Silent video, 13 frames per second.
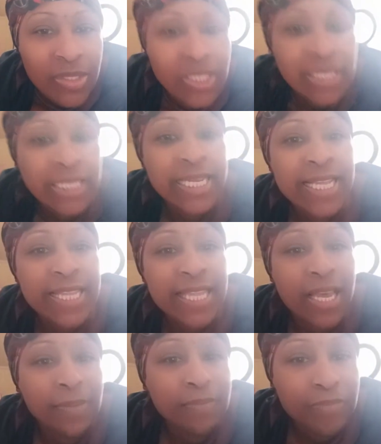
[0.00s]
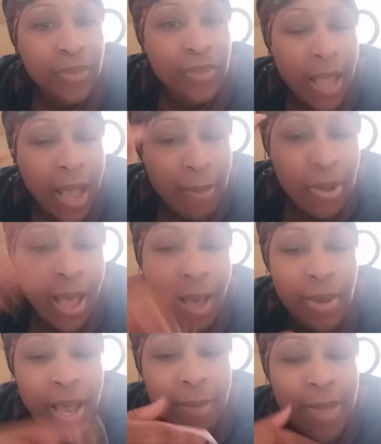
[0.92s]
Talitha. I'm
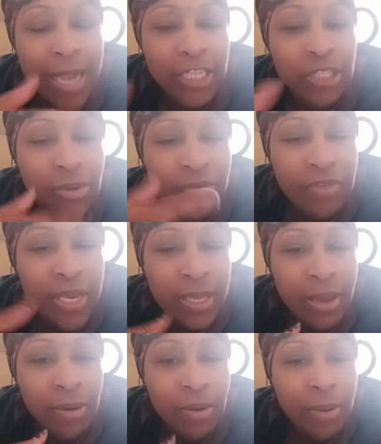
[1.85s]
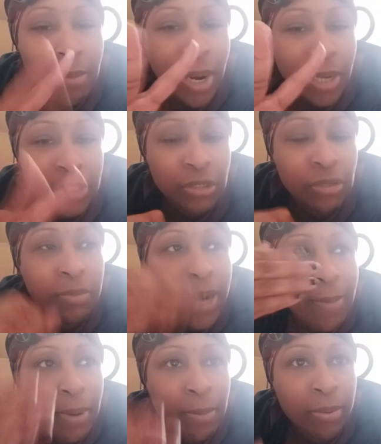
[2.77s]
going to come back and do a video part 2,
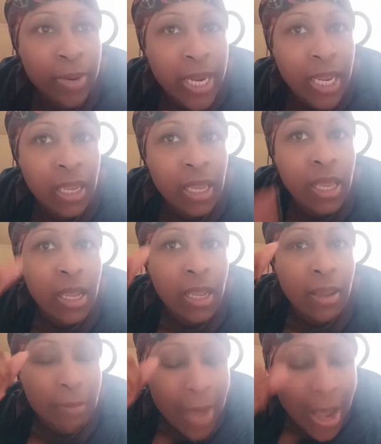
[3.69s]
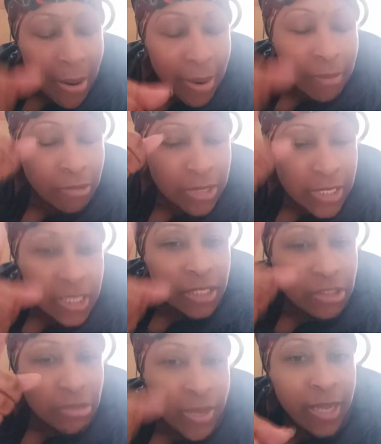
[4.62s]
but I'm going to bring my
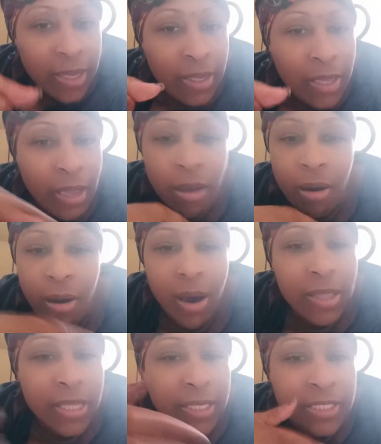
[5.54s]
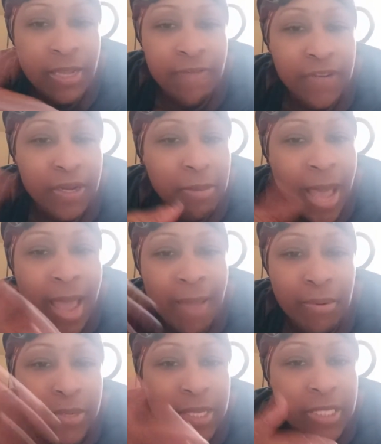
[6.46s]
receipts with it. All of the stuff in the
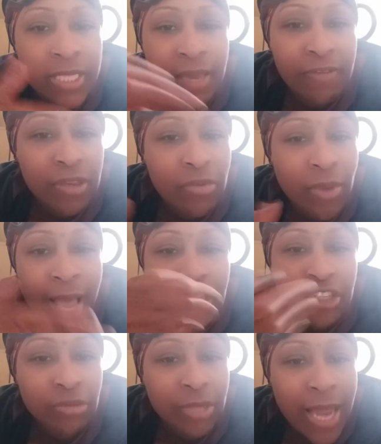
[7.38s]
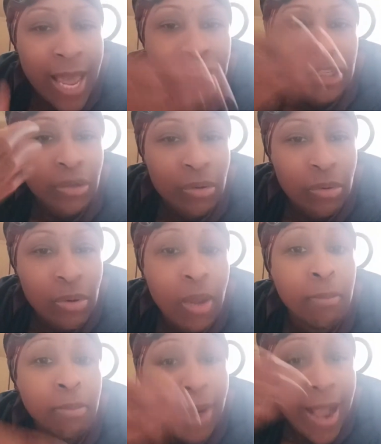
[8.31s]
Bible is giving you astrological
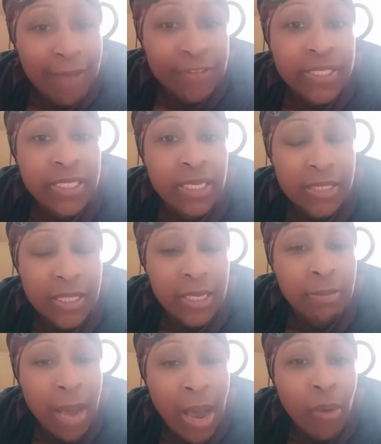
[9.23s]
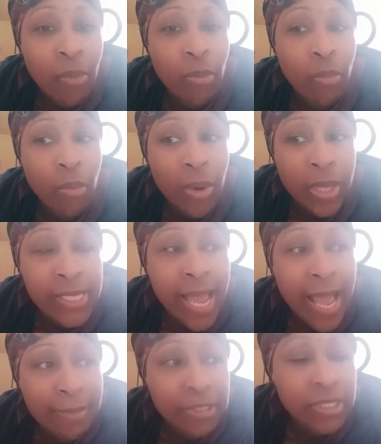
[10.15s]
prophecies about what
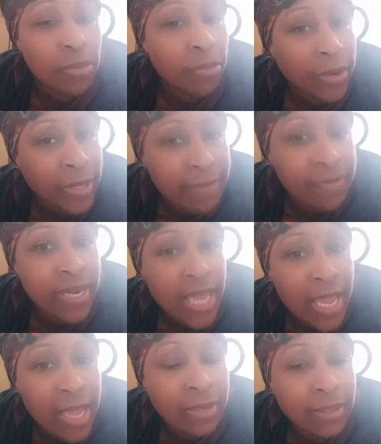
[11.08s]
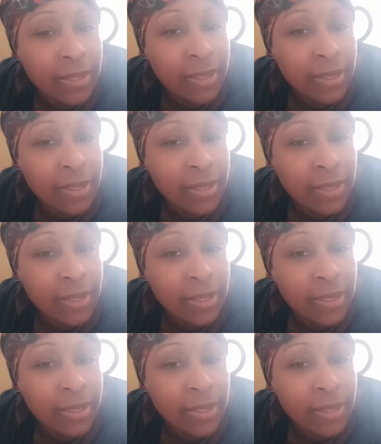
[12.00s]
times that we're living in.